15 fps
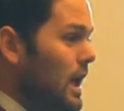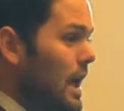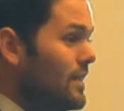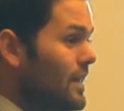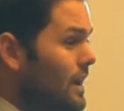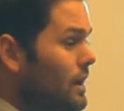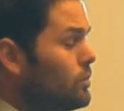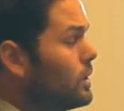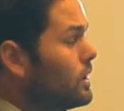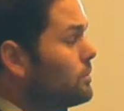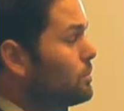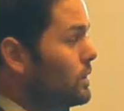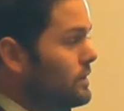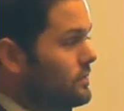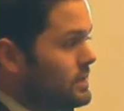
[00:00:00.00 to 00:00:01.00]
And then I want to
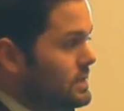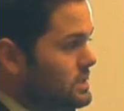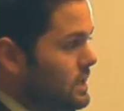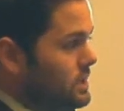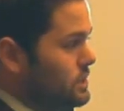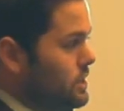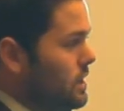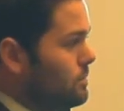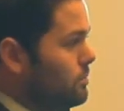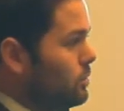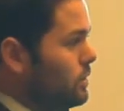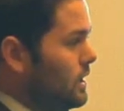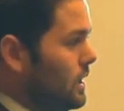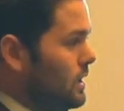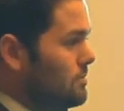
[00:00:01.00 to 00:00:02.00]
briefly touch on
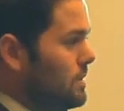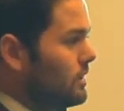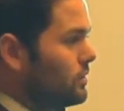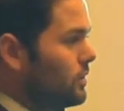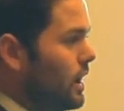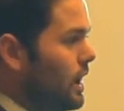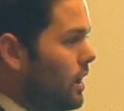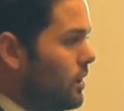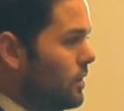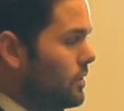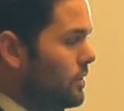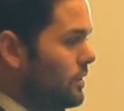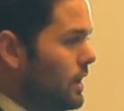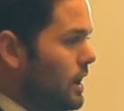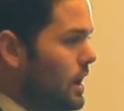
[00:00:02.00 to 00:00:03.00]
bullying and mental
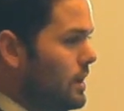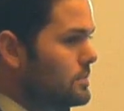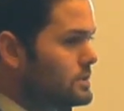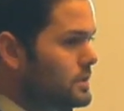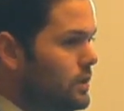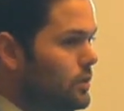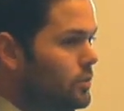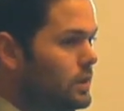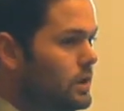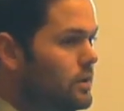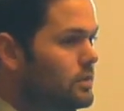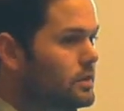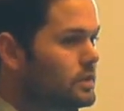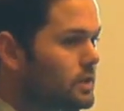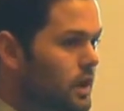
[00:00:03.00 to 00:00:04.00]
health. So we know
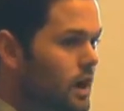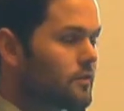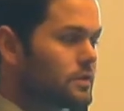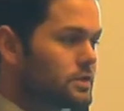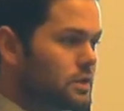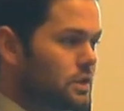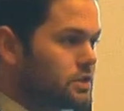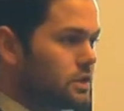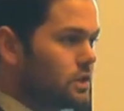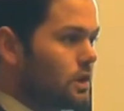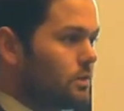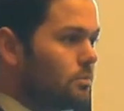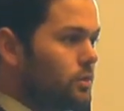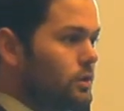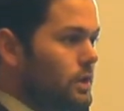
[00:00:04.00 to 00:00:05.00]
that the conversation
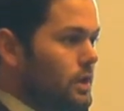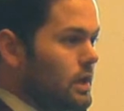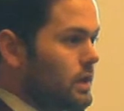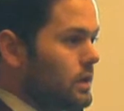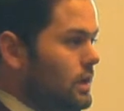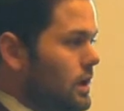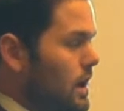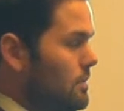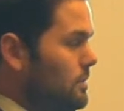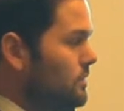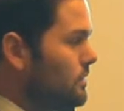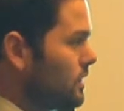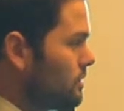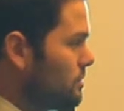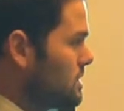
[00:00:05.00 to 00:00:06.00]
on bullying
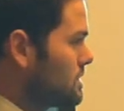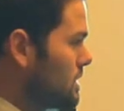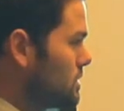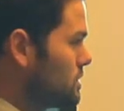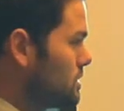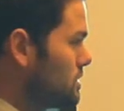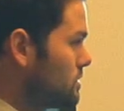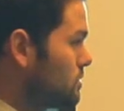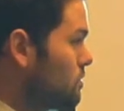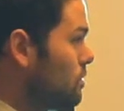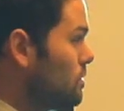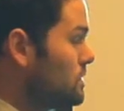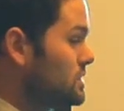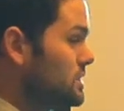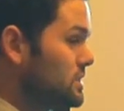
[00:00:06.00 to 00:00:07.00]
and victimization in
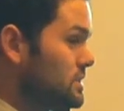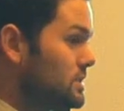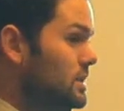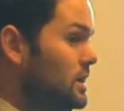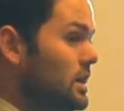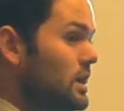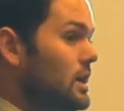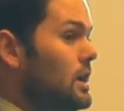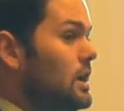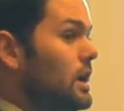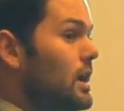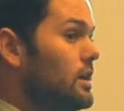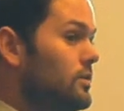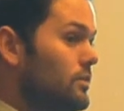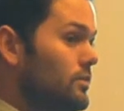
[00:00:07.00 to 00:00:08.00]
schools is
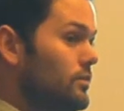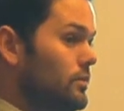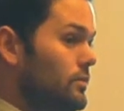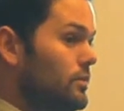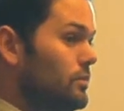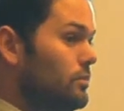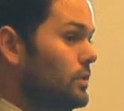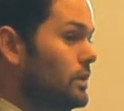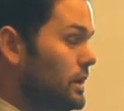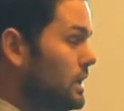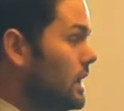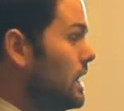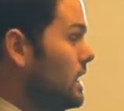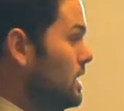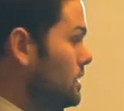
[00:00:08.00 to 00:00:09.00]
kind of really
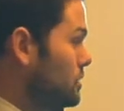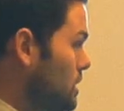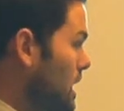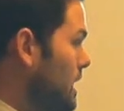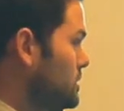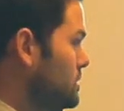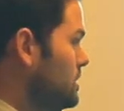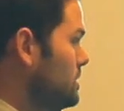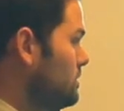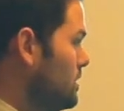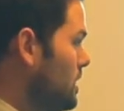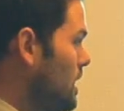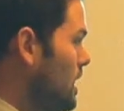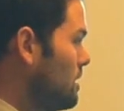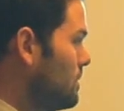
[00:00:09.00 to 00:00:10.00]
gaining traction,
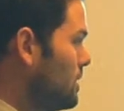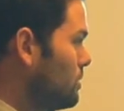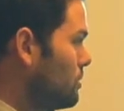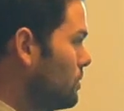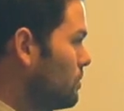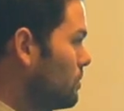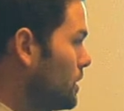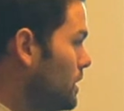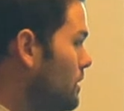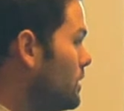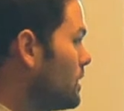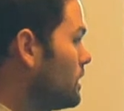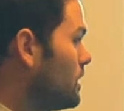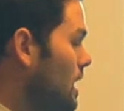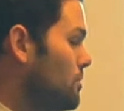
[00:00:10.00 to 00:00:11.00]
and we're
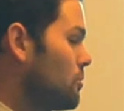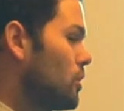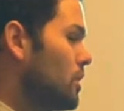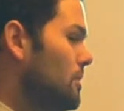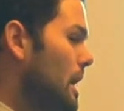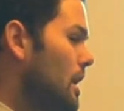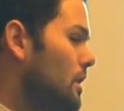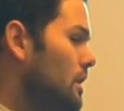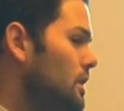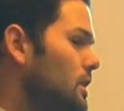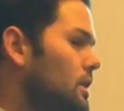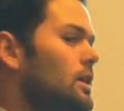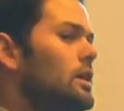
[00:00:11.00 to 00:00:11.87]
hearing a lot more about it.